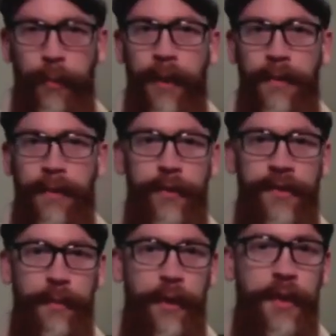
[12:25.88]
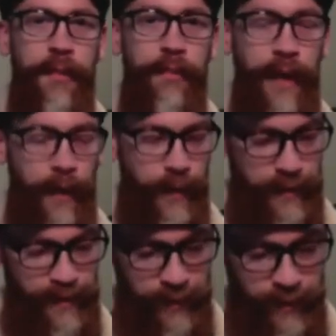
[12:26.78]
be able to do some good
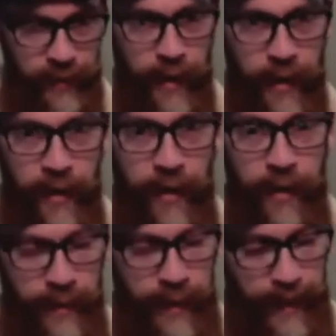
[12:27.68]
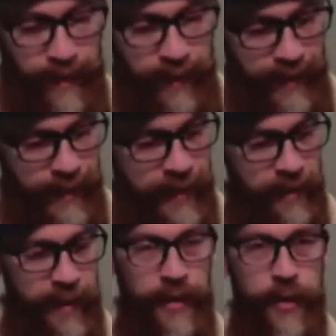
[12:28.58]
comparisons on that. And Adam
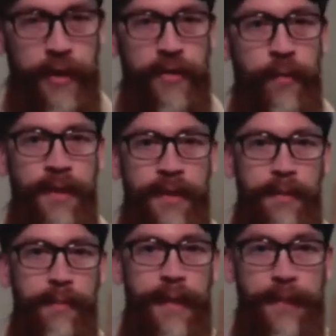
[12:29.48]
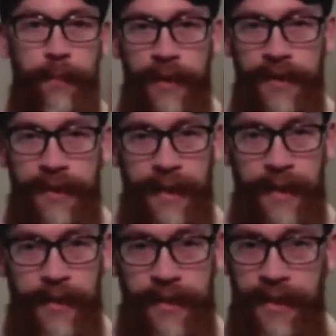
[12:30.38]
has just one of the best
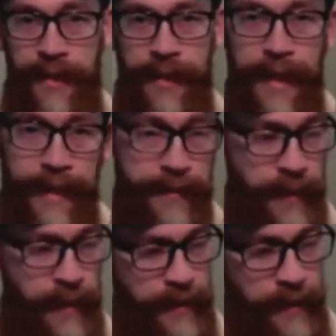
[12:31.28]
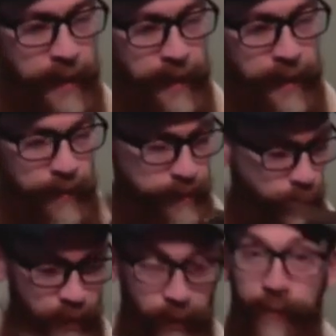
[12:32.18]
presentations in the game.
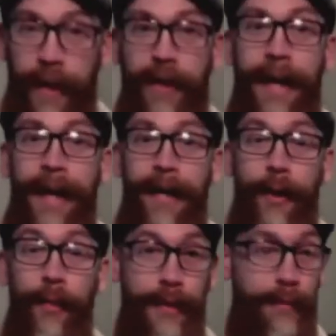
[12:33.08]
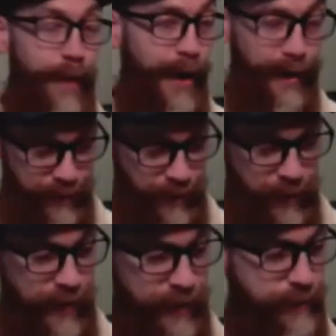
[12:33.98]
Once we figured out how to open the box, I
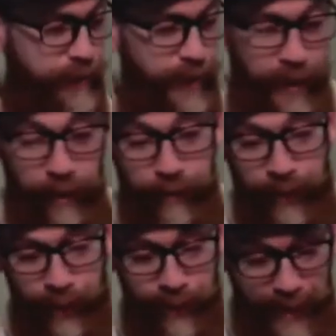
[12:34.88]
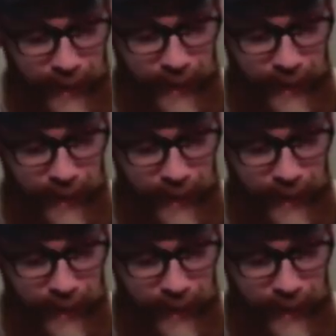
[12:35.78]
kind of have figured that